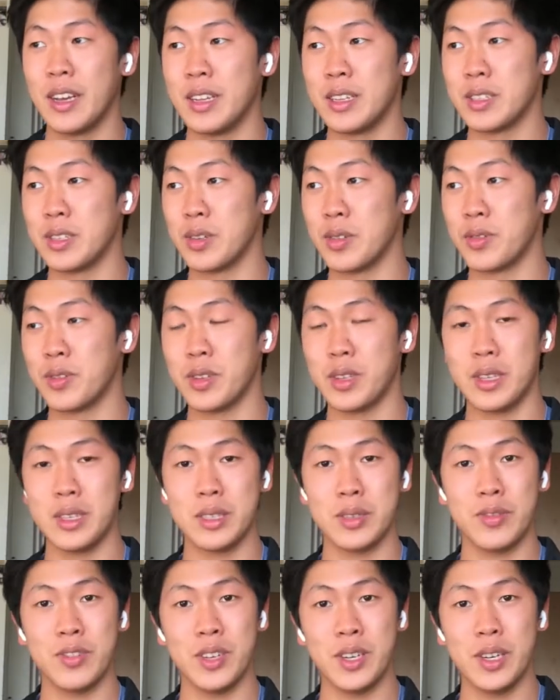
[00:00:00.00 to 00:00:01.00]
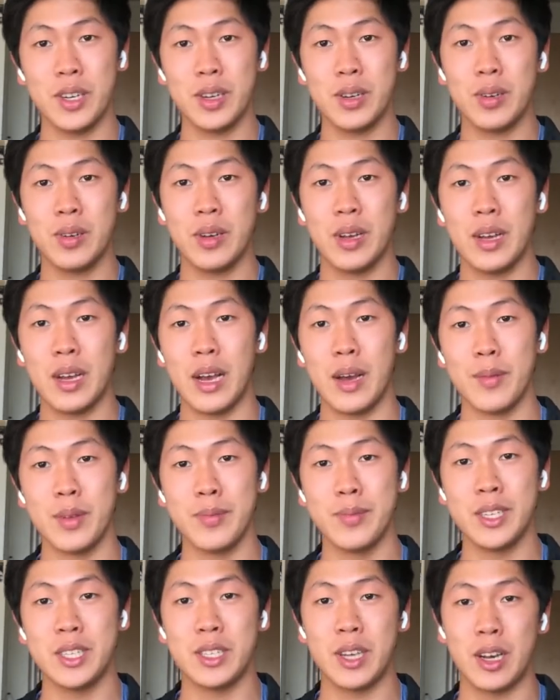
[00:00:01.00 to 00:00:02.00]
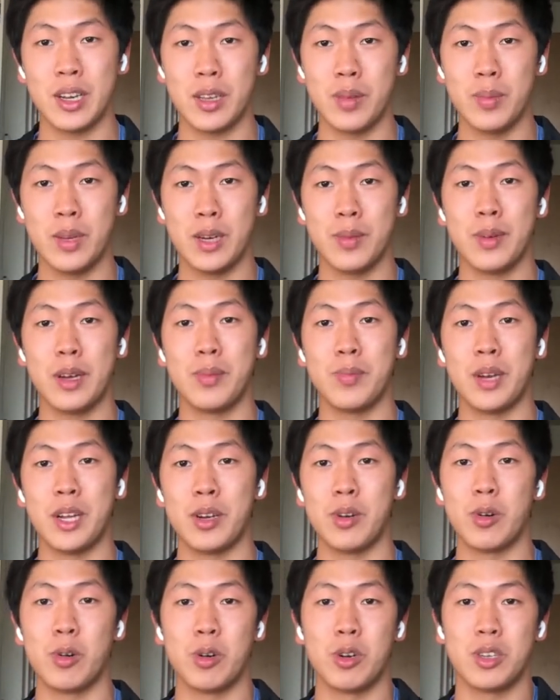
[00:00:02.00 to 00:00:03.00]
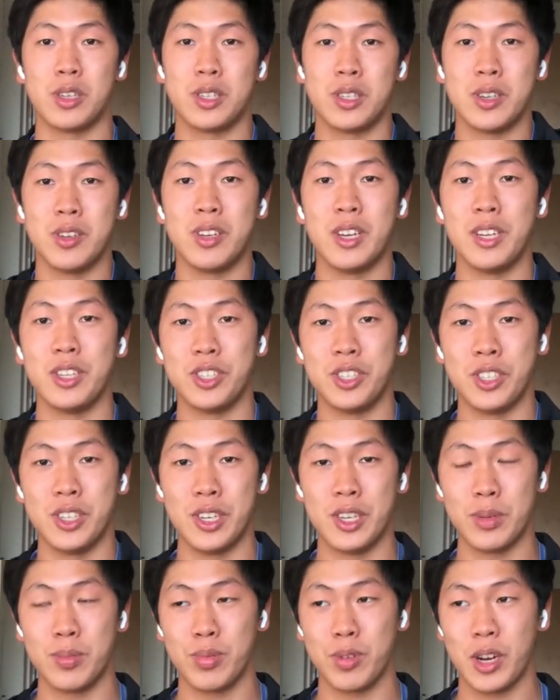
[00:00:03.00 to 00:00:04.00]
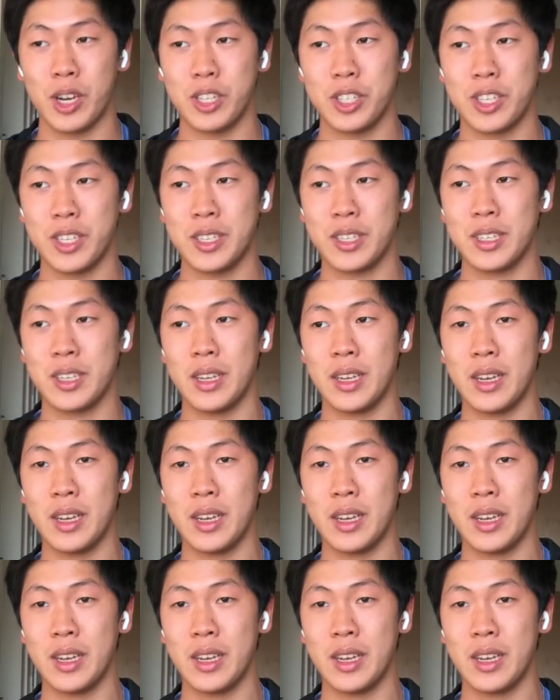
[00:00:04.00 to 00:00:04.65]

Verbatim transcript: So for this video, I'm going to be talking a bit about my cornerstone engineering project.